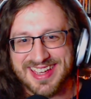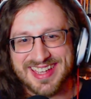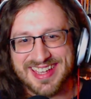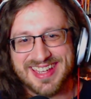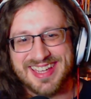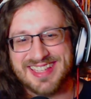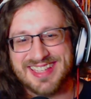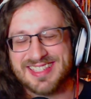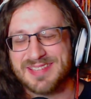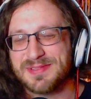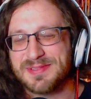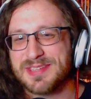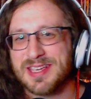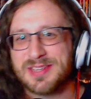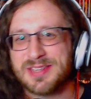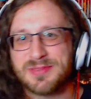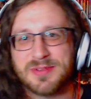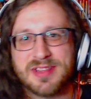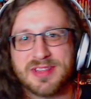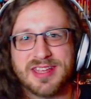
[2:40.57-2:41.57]
He's
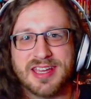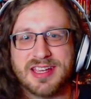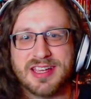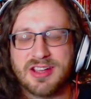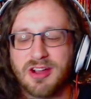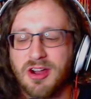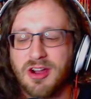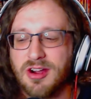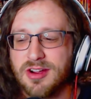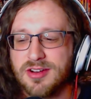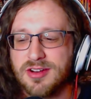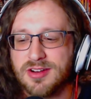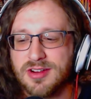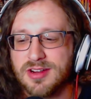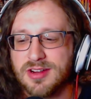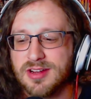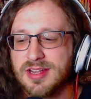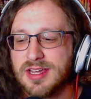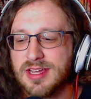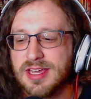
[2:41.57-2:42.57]
obsessed with, like,
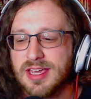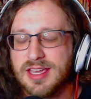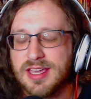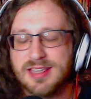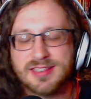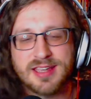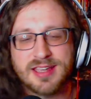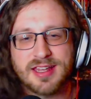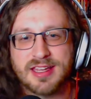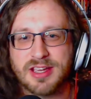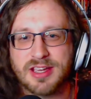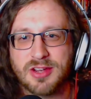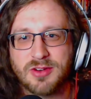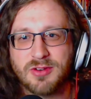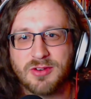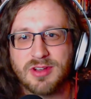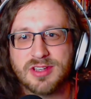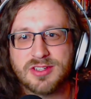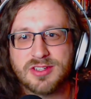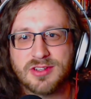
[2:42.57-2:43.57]
Carter. He's got, like, a
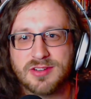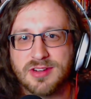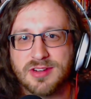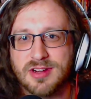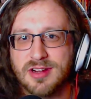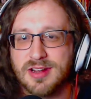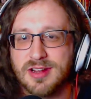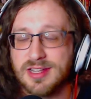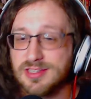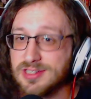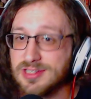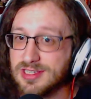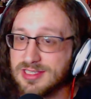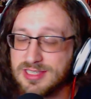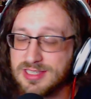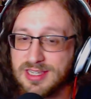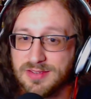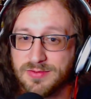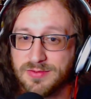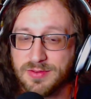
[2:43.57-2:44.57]
crush on her, as you can
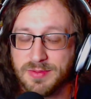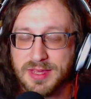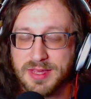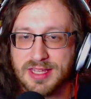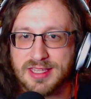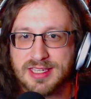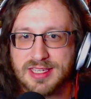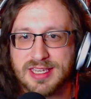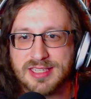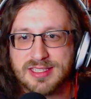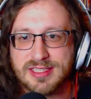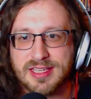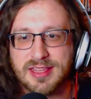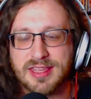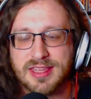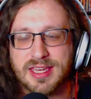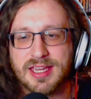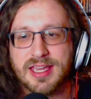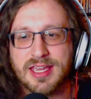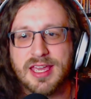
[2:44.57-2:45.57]
see from, like, the kissing thing.